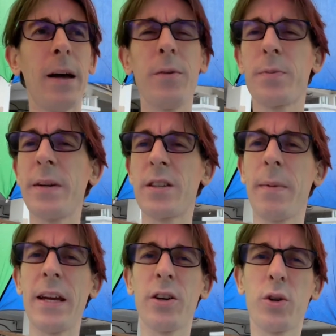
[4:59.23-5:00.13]
helps me to
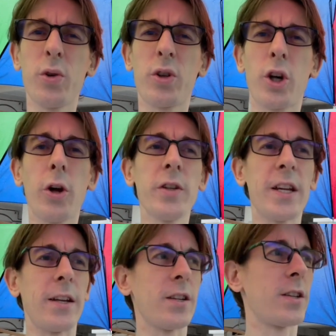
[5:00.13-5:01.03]
make good
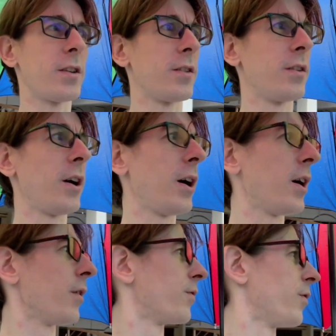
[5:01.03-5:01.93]
content
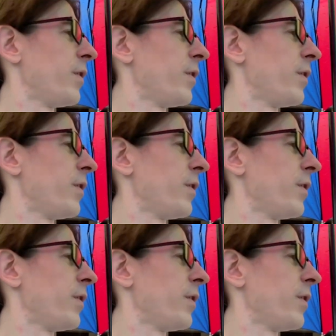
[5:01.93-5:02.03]
uh, for